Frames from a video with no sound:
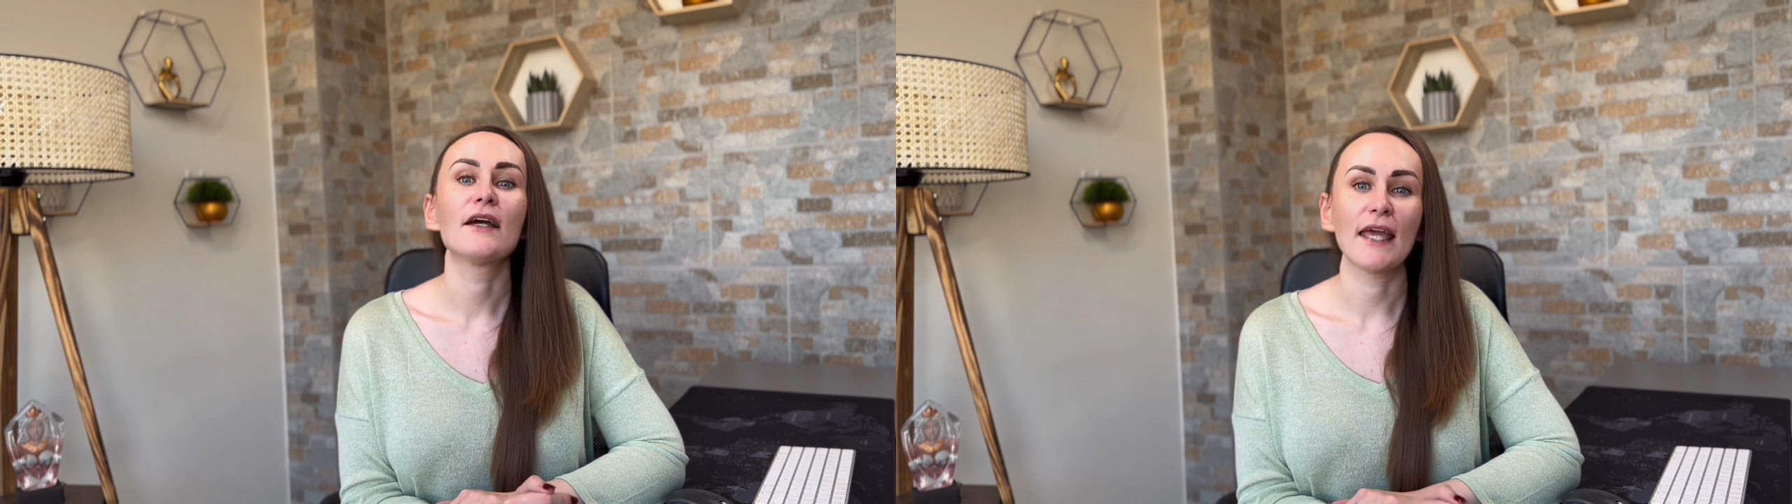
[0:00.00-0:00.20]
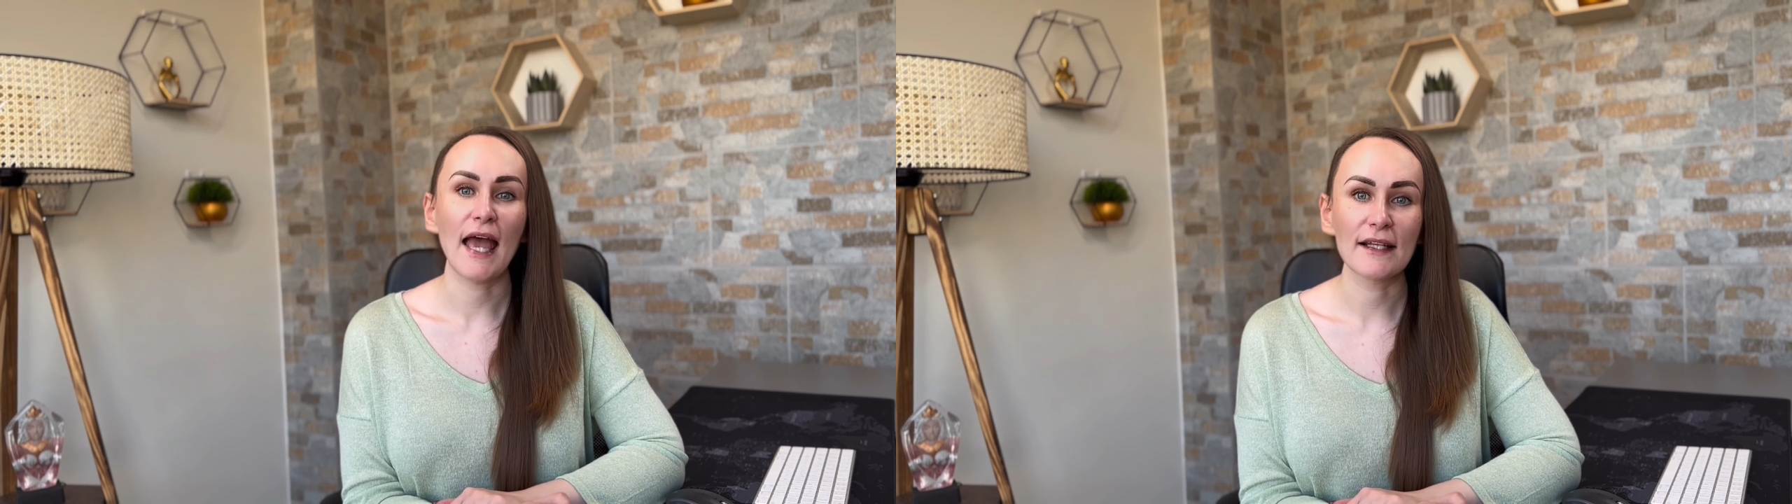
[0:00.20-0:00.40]

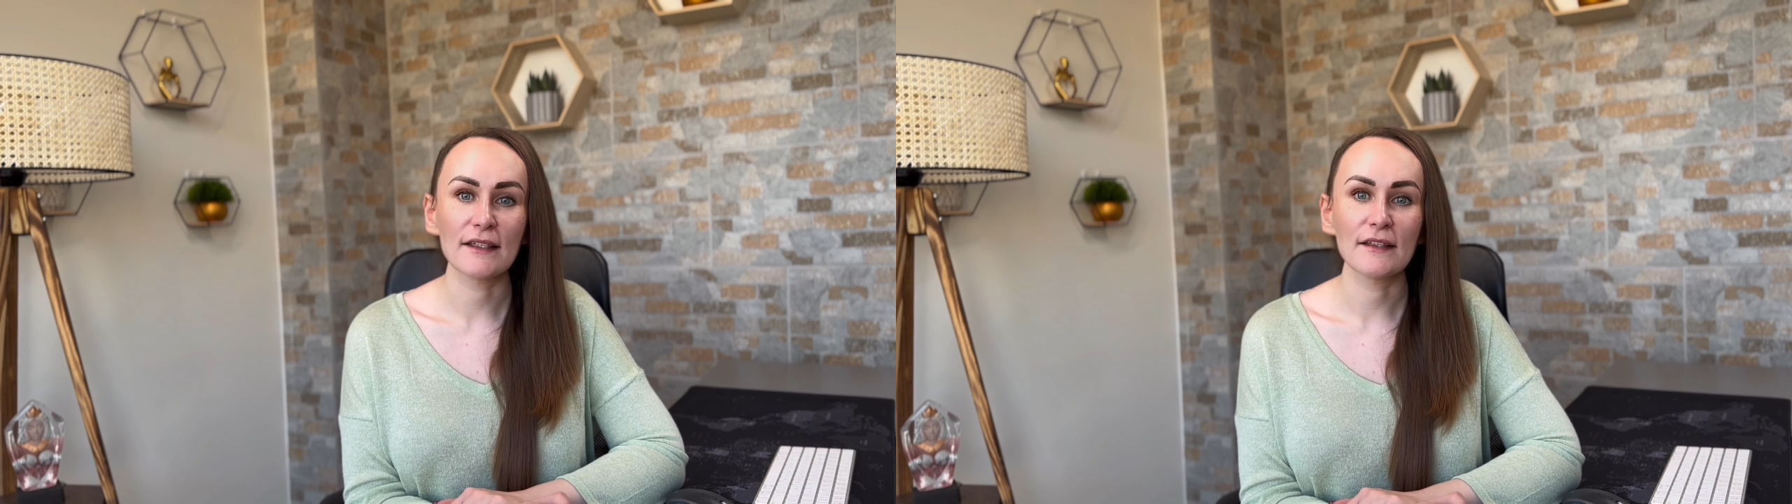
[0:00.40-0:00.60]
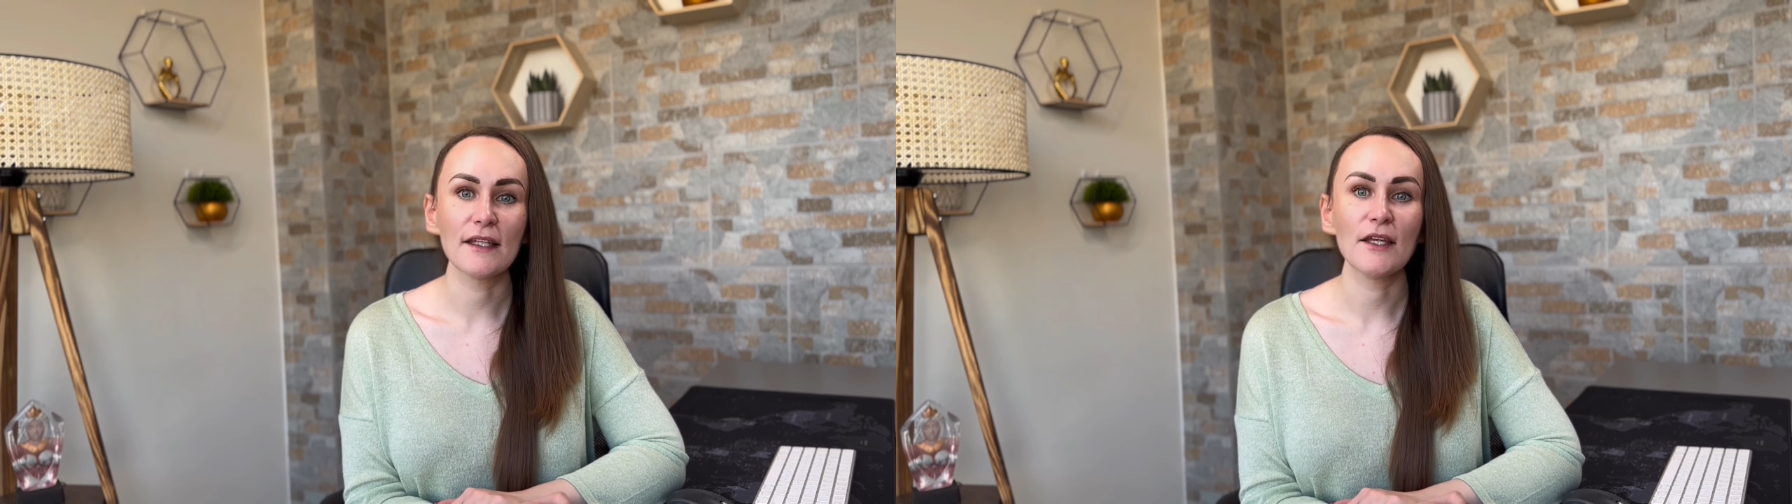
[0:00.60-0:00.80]

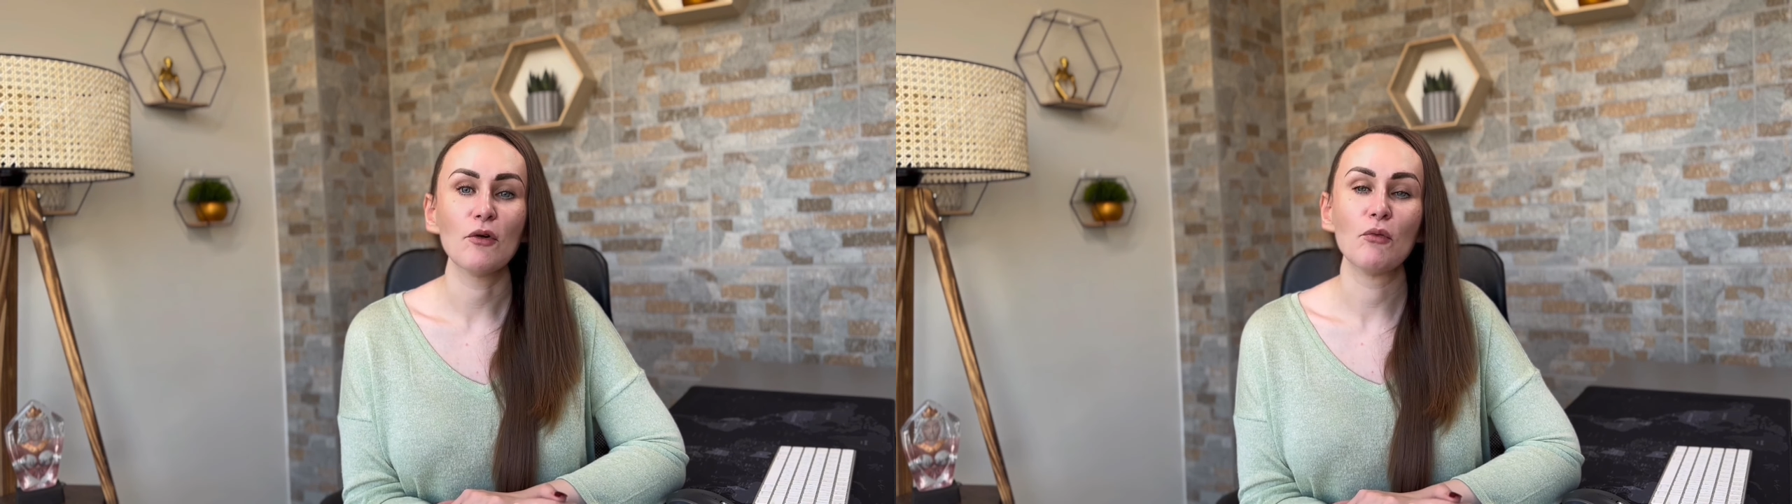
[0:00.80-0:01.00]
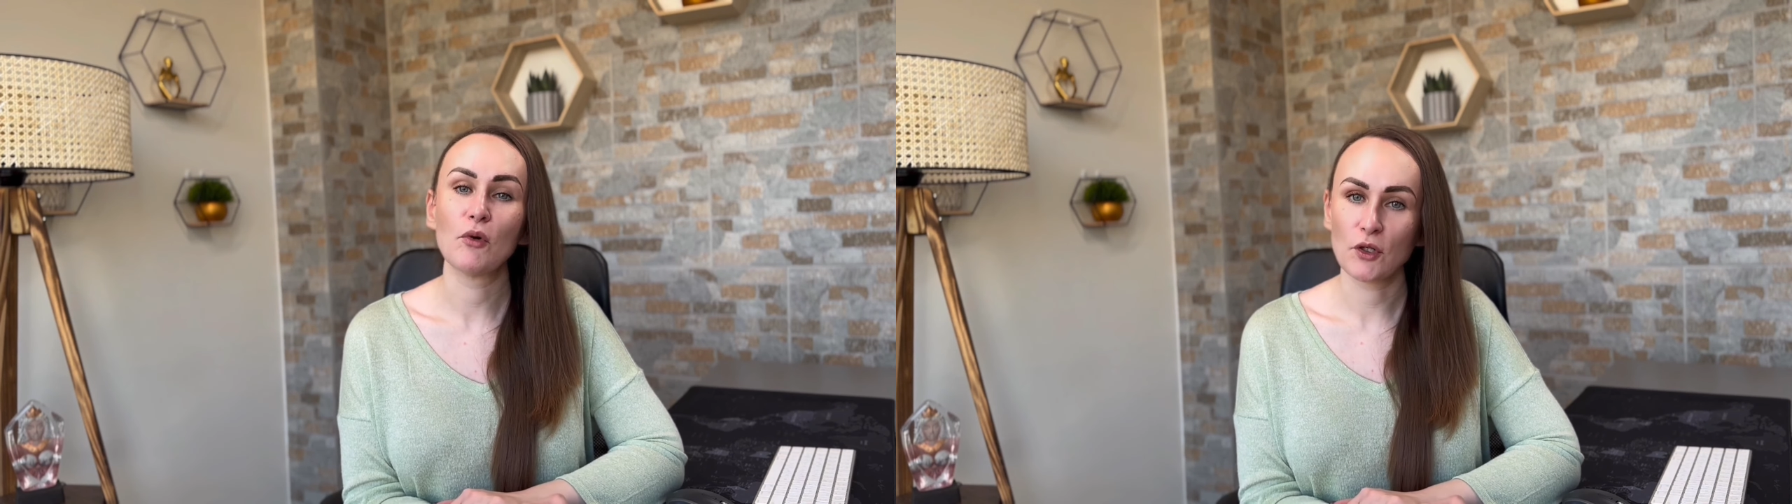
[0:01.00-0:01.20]

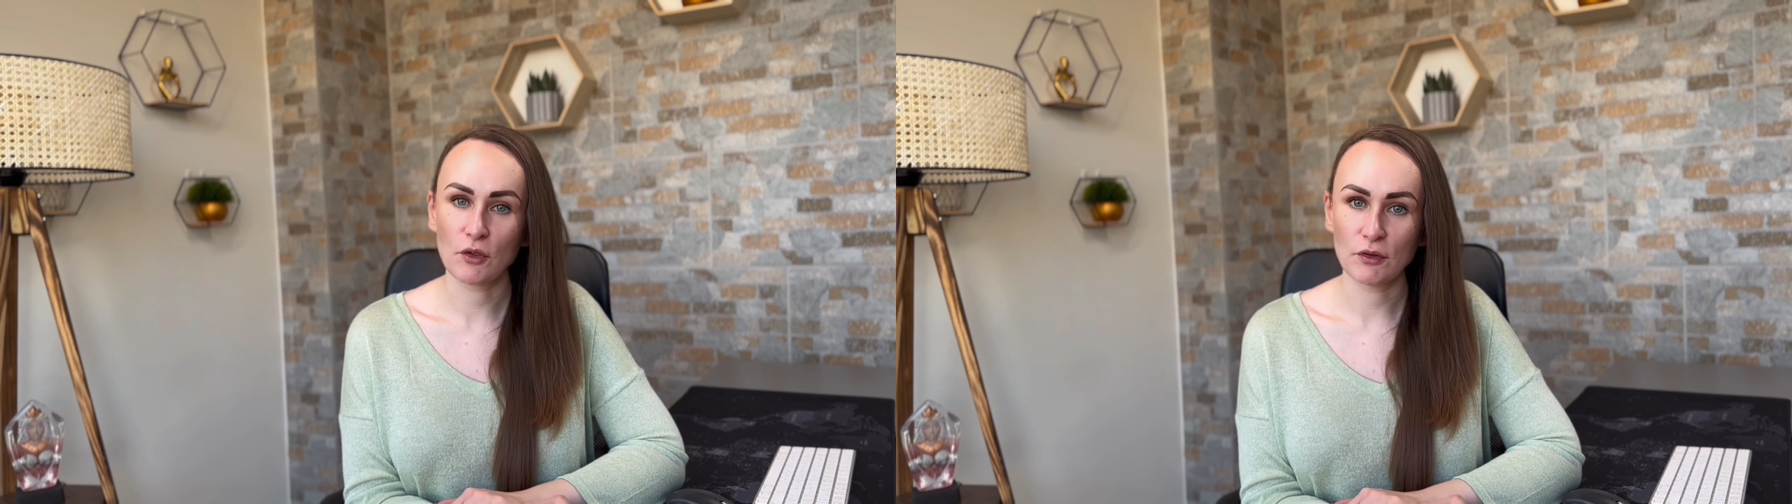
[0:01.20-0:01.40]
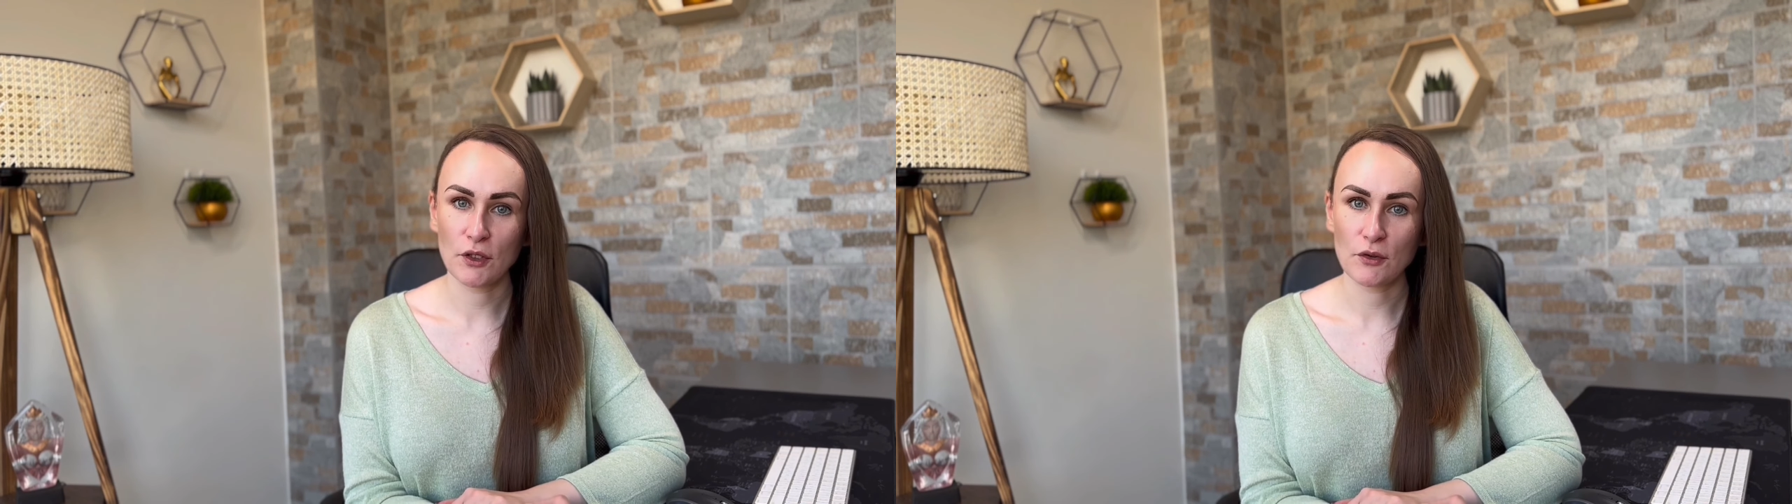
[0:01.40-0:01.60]
Calendly
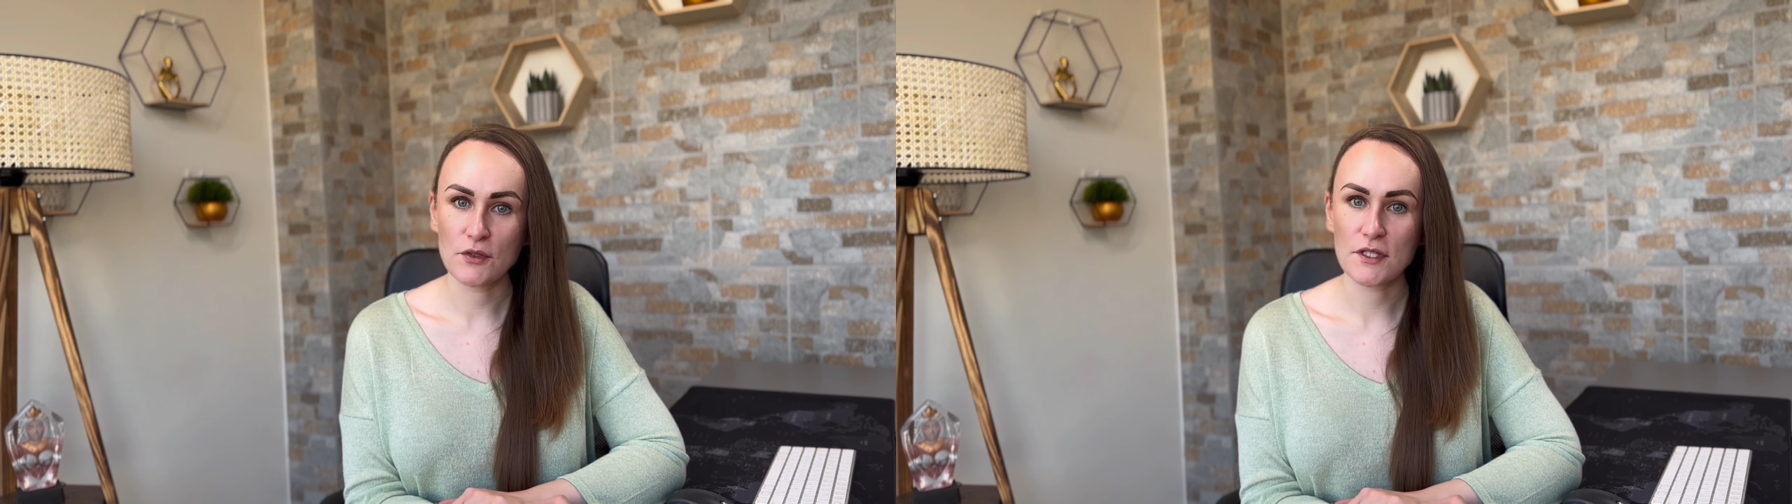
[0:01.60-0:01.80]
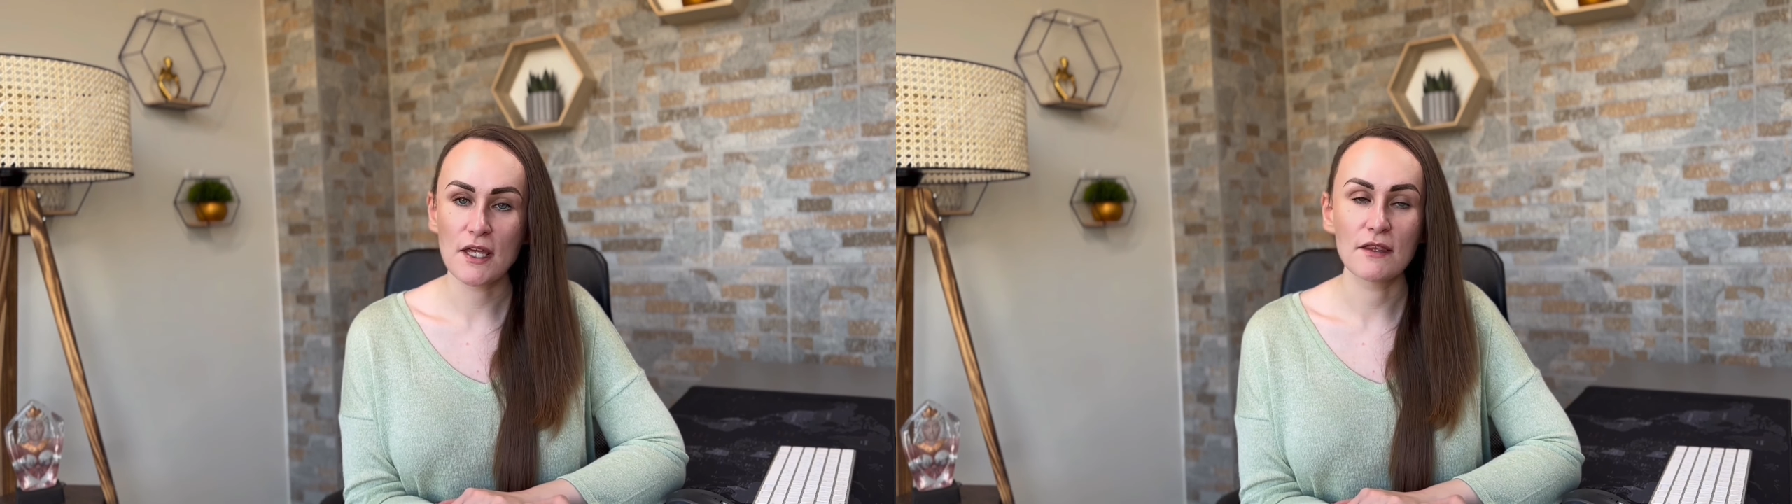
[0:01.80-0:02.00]
Workflows.